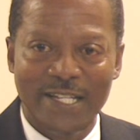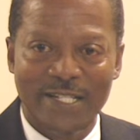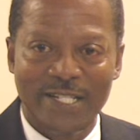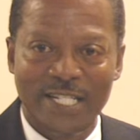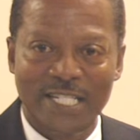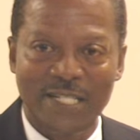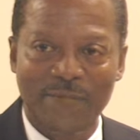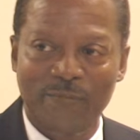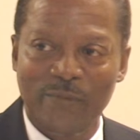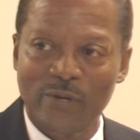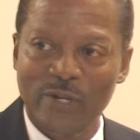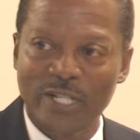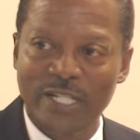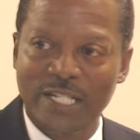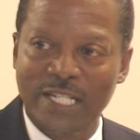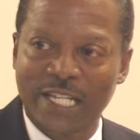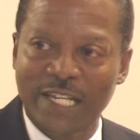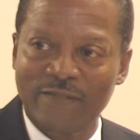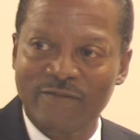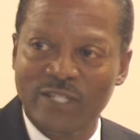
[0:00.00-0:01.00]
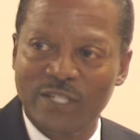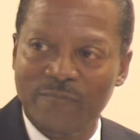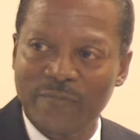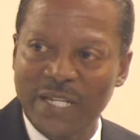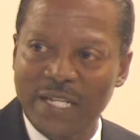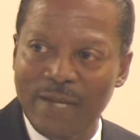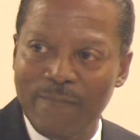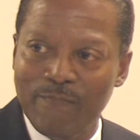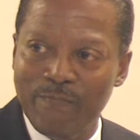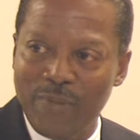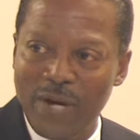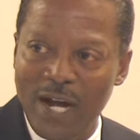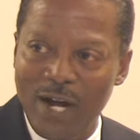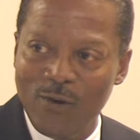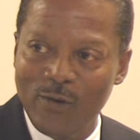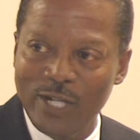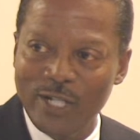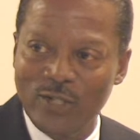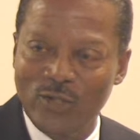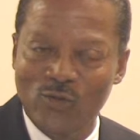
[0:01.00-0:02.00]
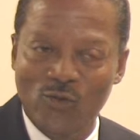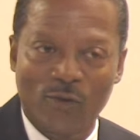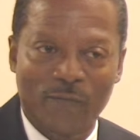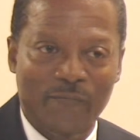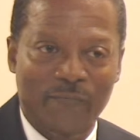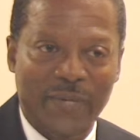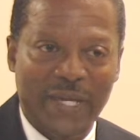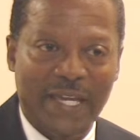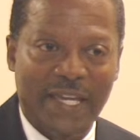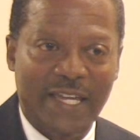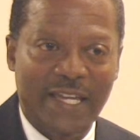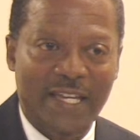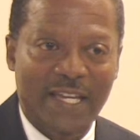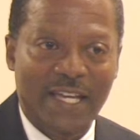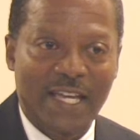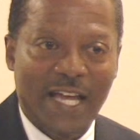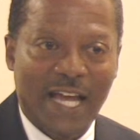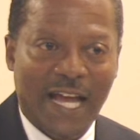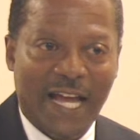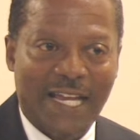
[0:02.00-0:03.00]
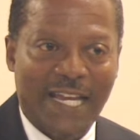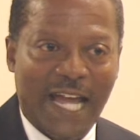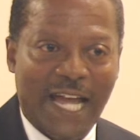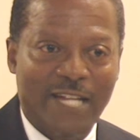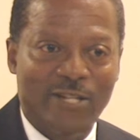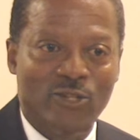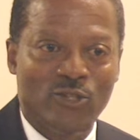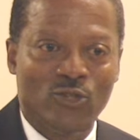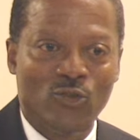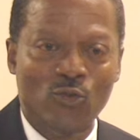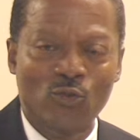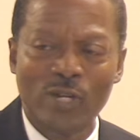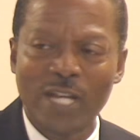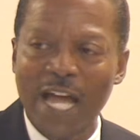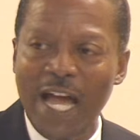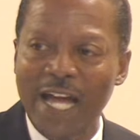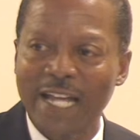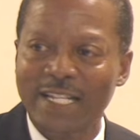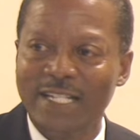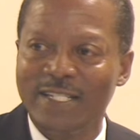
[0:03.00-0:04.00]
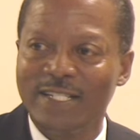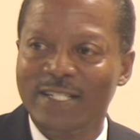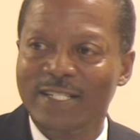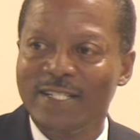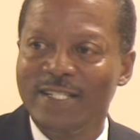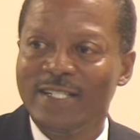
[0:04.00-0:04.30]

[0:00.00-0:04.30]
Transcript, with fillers: the Spirit gives me the power to obey and I do that